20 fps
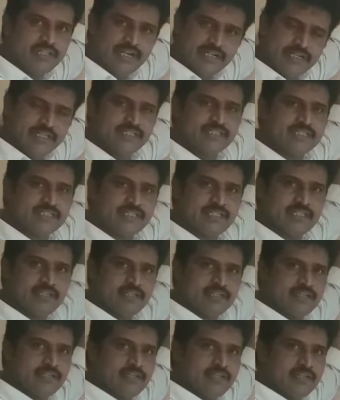that is
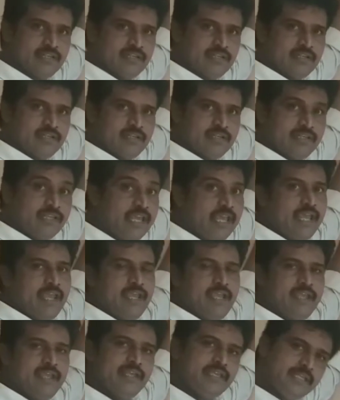
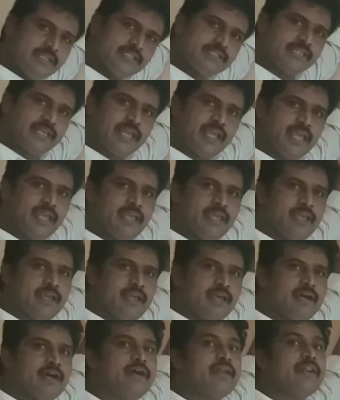a, is a
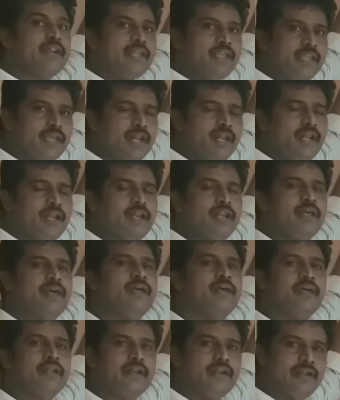real
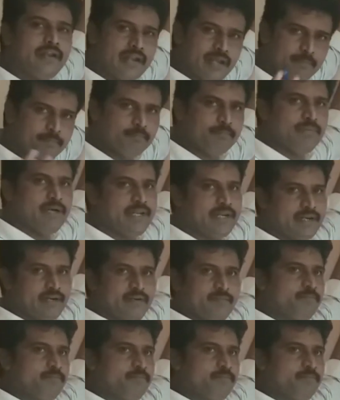number.